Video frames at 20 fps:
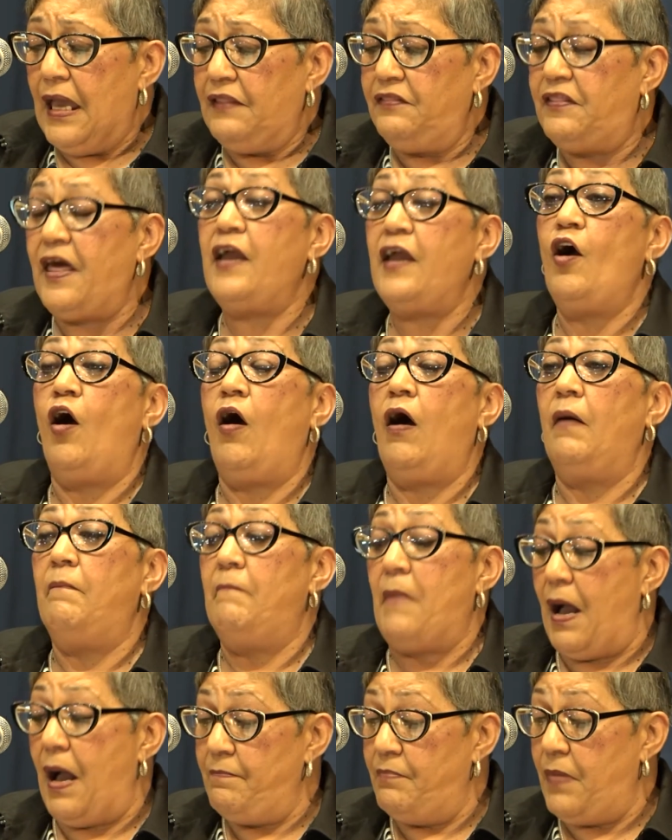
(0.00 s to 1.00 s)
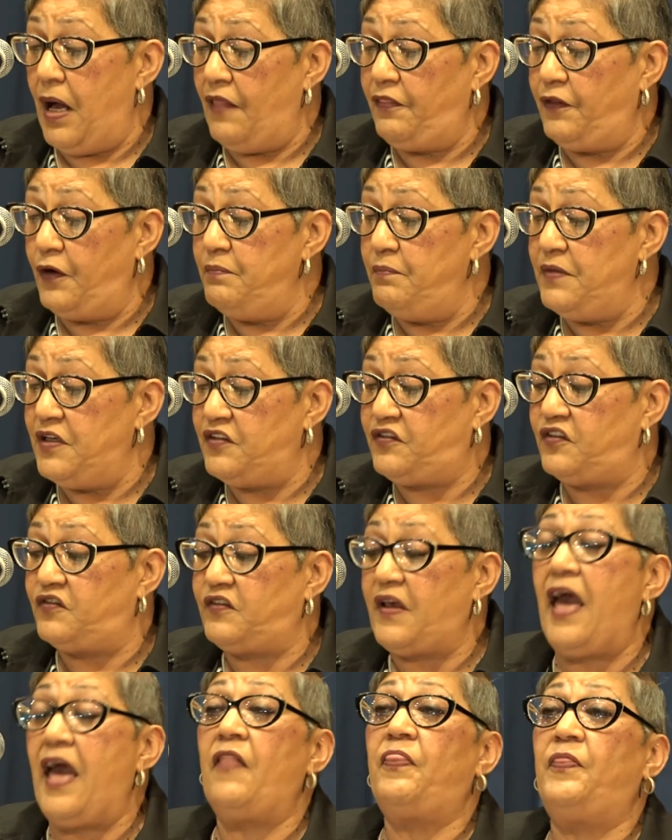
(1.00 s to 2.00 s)
They are my mother,
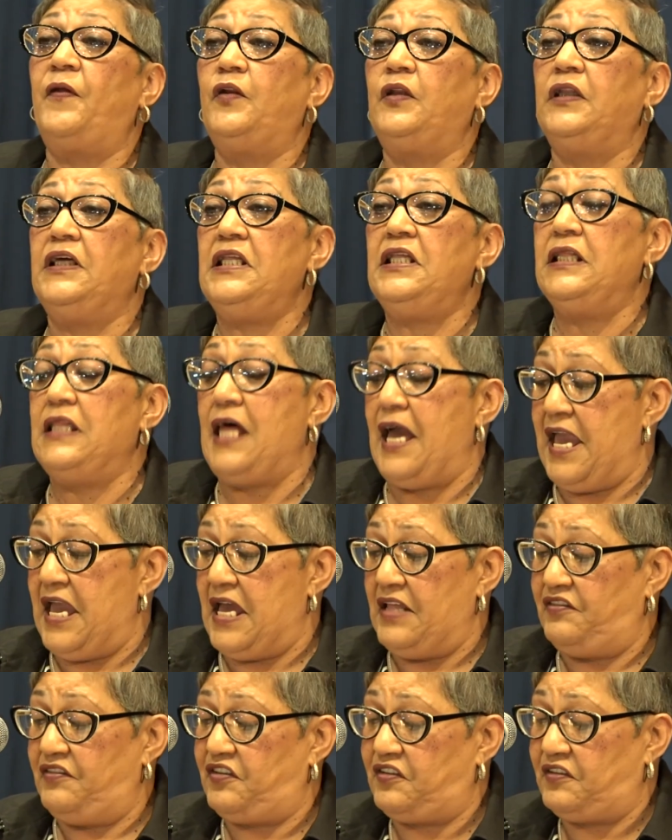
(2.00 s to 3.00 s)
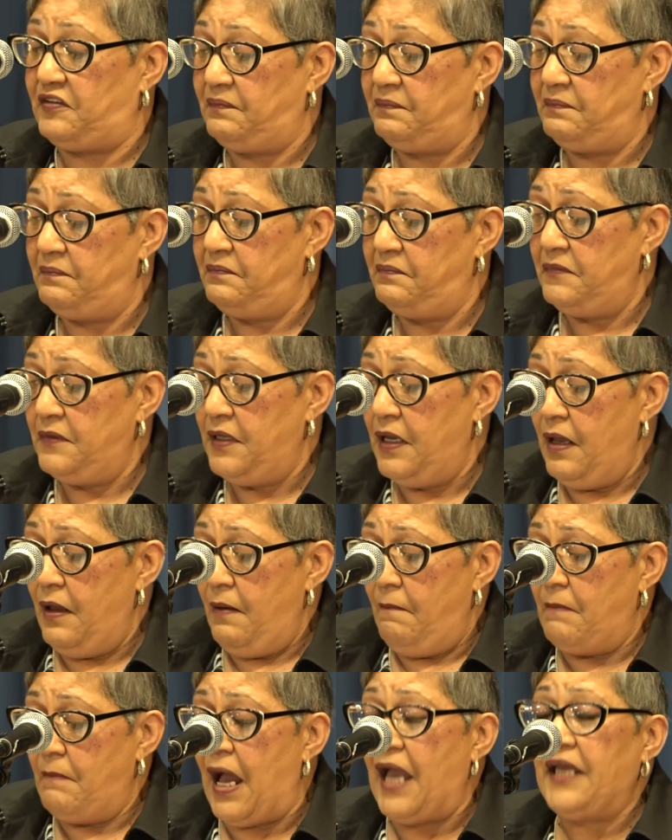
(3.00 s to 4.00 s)
Mrs. Ethel Lee Lance,
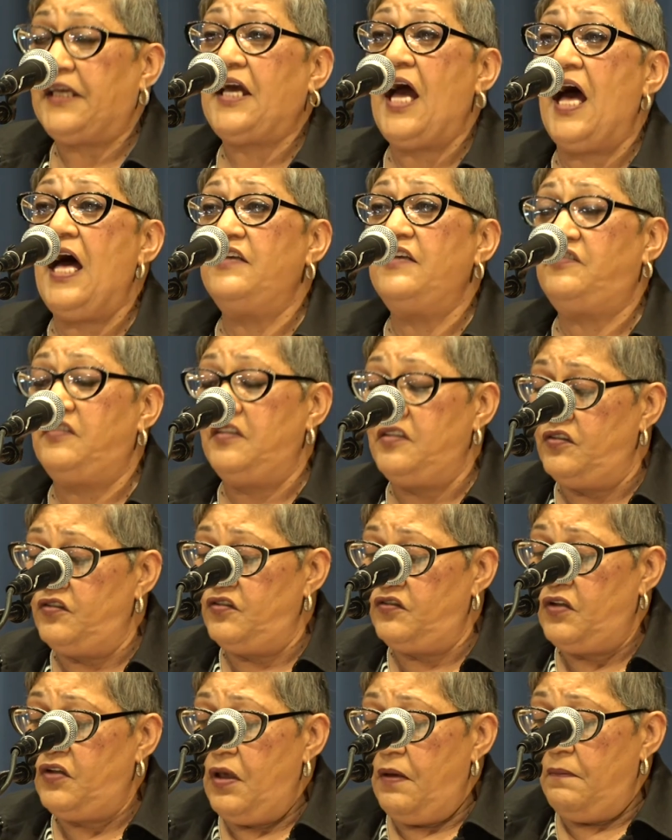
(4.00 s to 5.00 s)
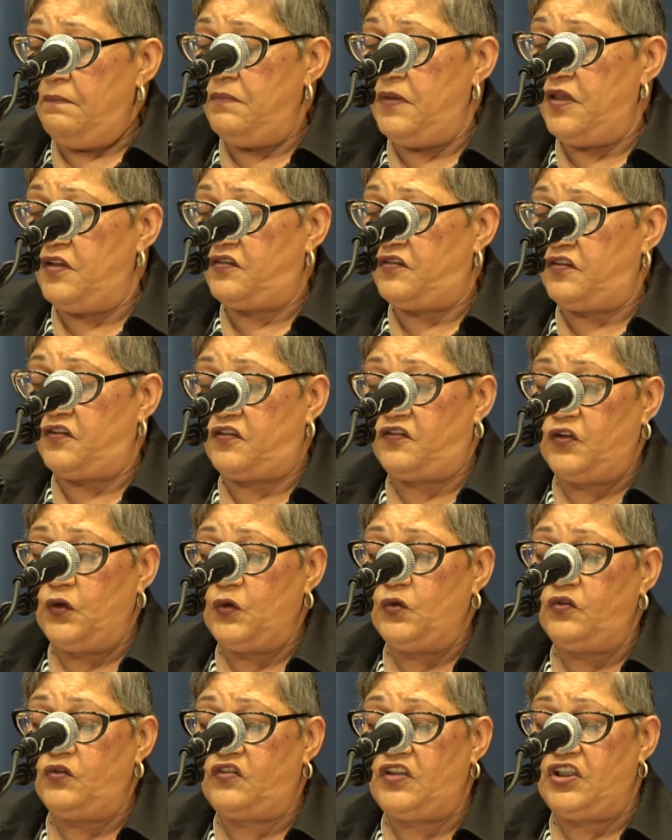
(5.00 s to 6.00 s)
my cousins, Mrs.
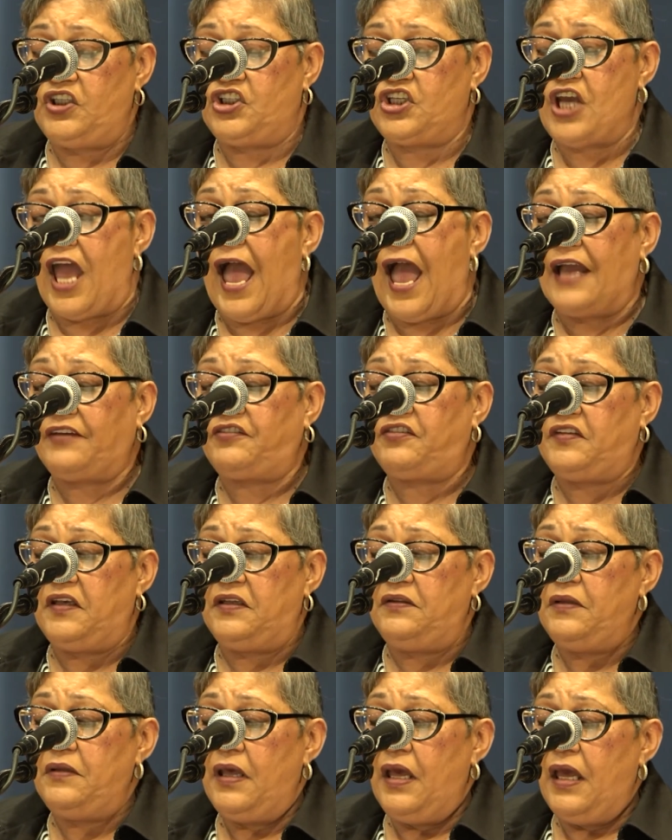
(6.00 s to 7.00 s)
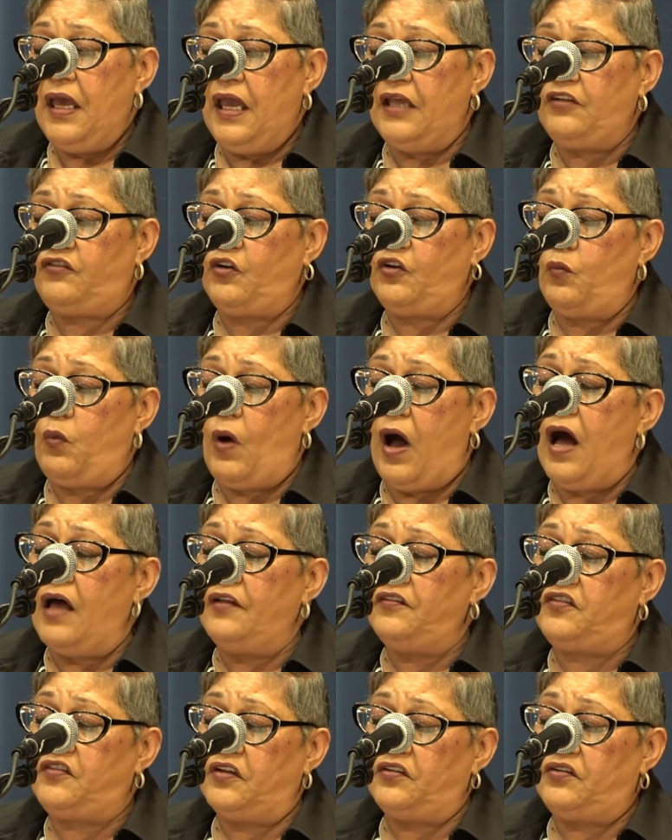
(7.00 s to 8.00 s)
Susie Jackson and
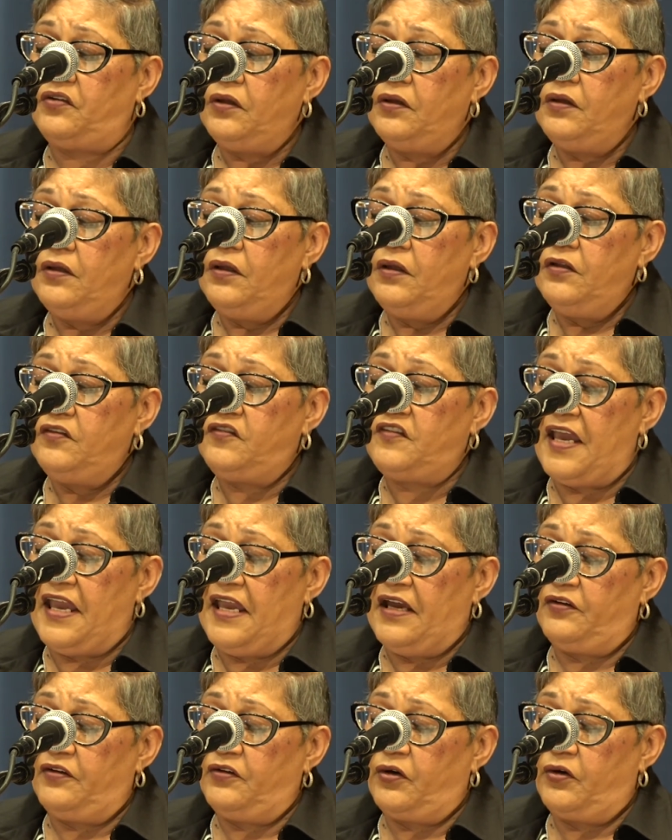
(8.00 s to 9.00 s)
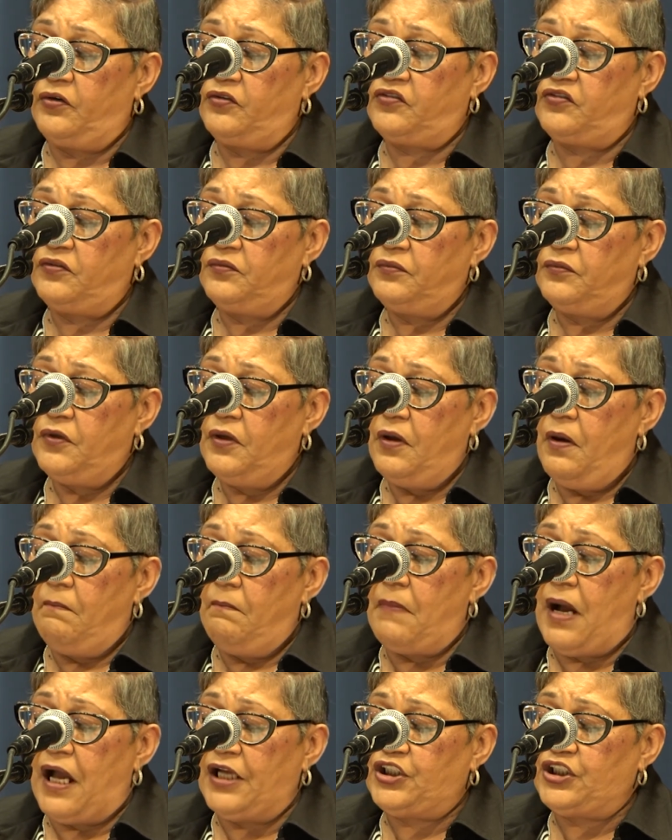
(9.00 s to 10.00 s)
Tywanza Sanders,
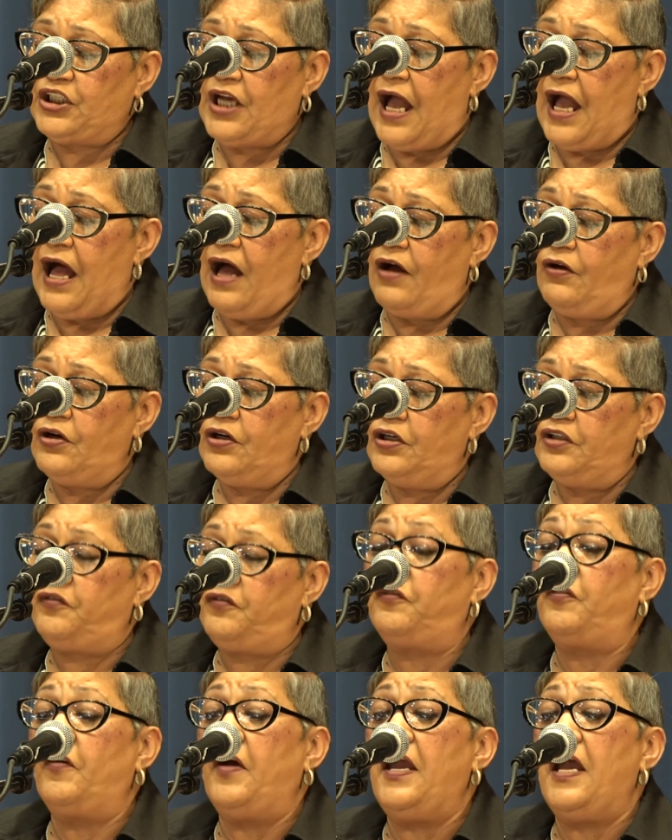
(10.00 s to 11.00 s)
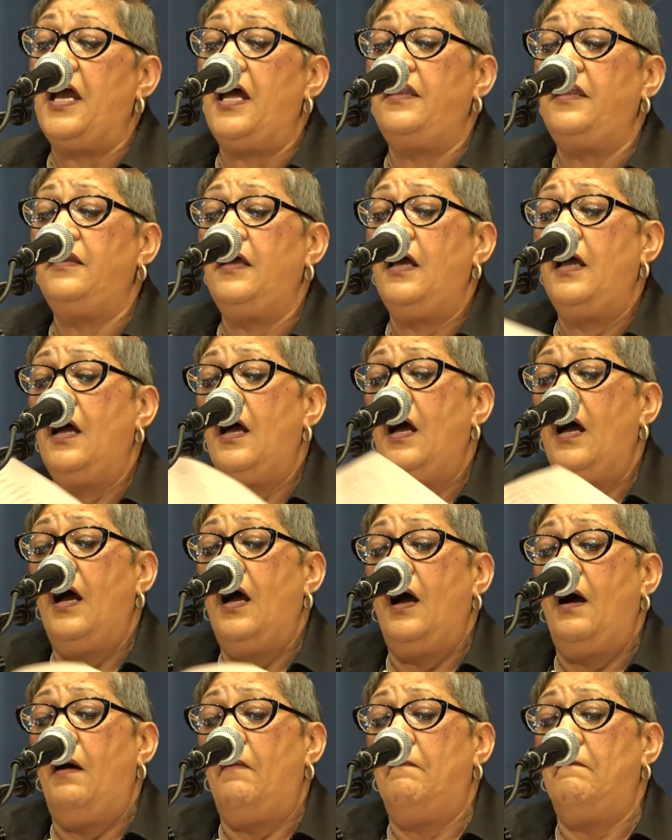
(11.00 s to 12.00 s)
my childhood friend,
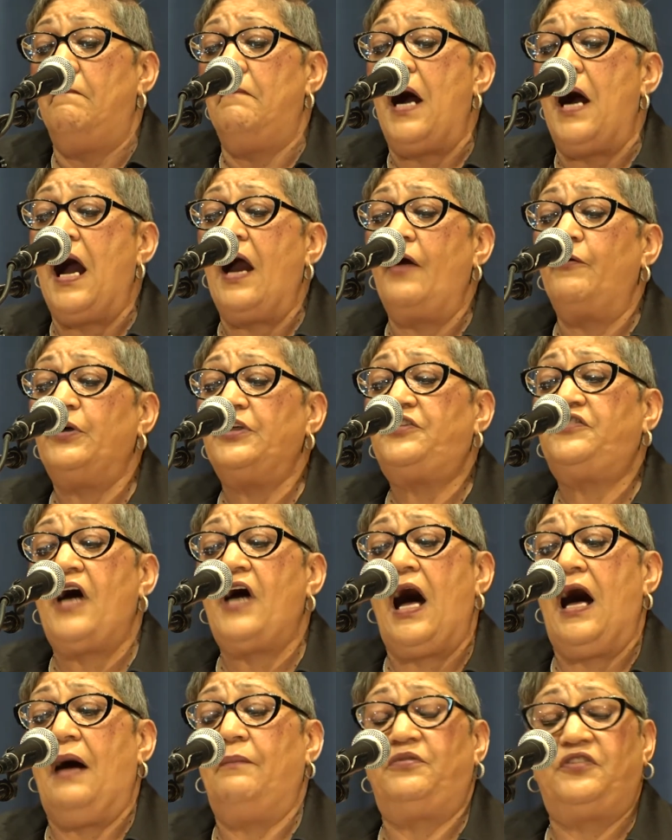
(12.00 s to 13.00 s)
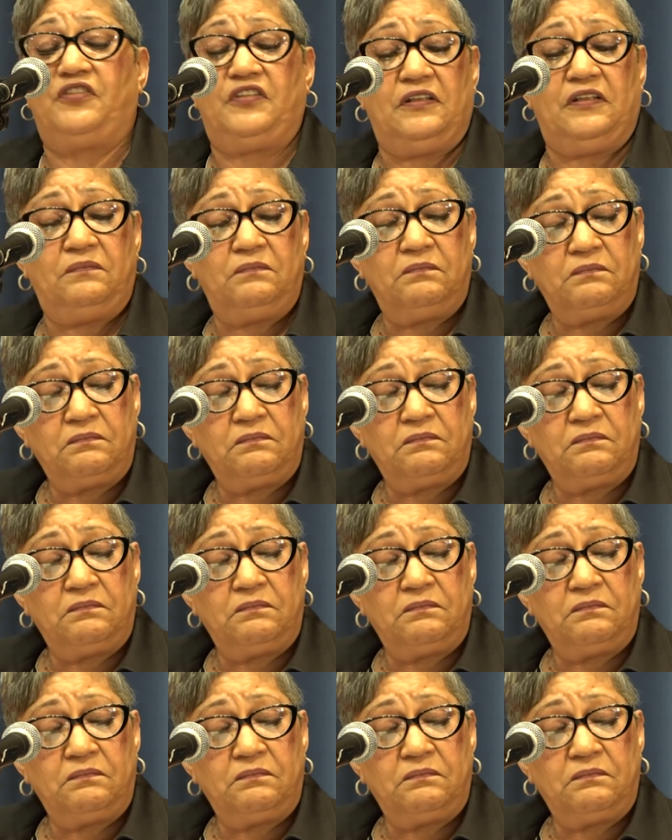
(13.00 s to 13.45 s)
Myra Thompson,